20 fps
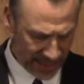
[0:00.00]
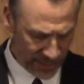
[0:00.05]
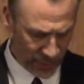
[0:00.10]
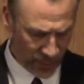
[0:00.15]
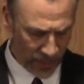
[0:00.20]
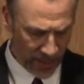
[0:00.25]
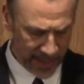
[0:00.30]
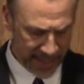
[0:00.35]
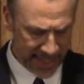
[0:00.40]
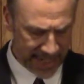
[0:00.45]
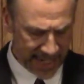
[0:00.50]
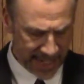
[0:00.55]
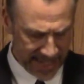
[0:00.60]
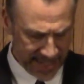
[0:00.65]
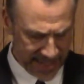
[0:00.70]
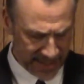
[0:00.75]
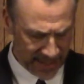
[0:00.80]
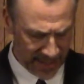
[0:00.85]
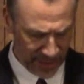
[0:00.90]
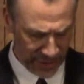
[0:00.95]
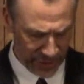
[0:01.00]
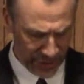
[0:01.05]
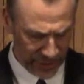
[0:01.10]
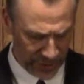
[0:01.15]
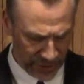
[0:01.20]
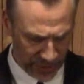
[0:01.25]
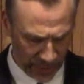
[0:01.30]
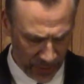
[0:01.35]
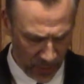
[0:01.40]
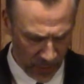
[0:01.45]
and 29
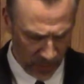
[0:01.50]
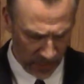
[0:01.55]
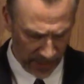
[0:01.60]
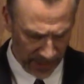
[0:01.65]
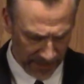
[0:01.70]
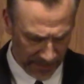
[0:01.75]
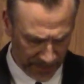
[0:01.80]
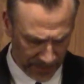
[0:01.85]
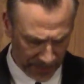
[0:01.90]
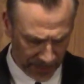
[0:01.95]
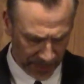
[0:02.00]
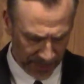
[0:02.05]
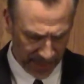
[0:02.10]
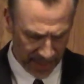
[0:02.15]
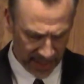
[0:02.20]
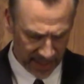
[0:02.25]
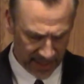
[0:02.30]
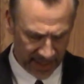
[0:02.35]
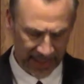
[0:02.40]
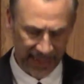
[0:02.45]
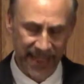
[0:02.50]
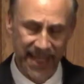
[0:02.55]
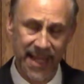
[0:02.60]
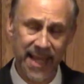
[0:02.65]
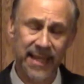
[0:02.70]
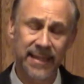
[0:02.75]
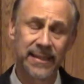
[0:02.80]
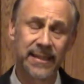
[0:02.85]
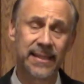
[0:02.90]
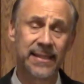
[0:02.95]
underscore,
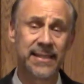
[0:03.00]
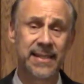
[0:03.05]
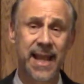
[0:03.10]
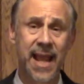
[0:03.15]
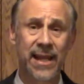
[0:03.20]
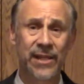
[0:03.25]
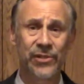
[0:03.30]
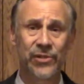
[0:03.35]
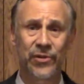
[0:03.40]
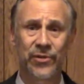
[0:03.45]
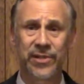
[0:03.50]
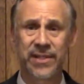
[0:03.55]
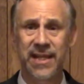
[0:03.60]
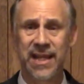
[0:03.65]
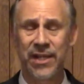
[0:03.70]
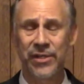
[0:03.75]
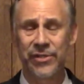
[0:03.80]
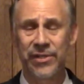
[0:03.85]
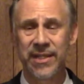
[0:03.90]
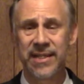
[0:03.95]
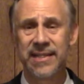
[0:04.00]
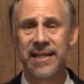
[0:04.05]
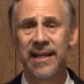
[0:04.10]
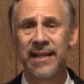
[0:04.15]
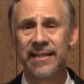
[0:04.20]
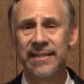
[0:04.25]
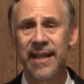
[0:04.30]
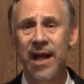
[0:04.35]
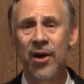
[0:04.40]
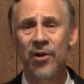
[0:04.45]
again, an exhortation
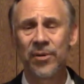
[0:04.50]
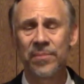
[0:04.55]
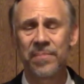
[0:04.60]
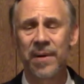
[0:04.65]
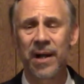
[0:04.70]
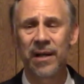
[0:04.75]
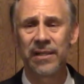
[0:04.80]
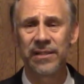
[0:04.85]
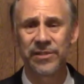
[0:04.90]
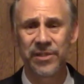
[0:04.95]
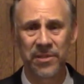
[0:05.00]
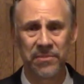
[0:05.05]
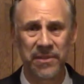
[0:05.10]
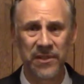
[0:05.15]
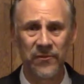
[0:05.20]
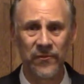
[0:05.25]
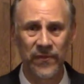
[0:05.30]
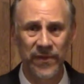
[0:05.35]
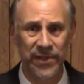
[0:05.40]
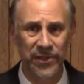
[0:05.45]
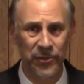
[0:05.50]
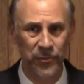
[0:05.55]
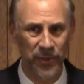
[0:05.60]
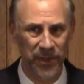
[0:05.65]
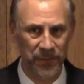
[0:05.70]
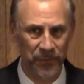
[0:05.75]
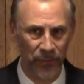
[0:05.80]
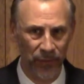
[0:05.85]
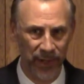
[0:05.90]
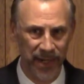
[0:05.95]
on our part to be filled
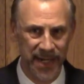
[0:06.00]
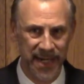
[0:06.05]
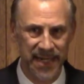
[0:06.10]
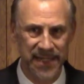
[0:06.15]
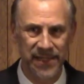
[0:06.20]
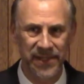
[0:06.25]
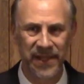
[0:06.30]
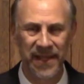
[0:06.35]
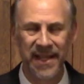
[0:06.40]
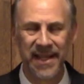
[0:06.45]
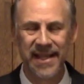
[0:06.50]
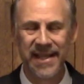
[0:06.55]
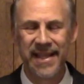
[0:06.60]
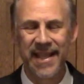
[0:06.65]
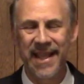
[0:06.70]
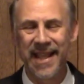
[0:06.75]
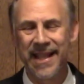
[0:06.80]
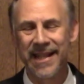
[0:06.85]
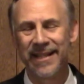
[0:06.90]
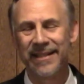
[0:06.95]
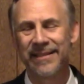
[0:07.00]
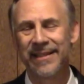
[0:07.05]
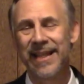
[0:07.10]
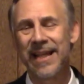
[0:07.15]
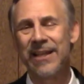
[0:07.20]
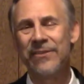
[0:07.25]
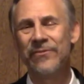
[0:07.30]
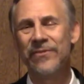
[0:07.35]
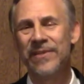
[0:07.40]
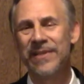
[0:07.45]
with praise and a
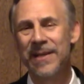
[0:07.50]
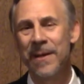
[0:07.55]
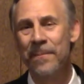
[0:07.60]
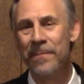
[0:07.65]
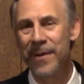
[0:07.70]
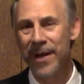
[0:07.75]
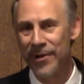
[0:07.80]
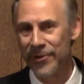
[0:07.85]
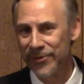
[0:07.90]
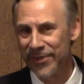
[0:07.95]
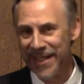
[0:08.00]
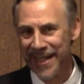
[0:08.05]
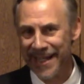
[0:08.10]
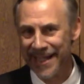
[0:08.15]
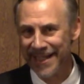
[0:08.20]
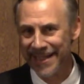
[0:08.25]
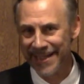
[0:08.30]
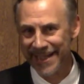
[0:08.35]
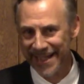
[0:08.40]
life abounding in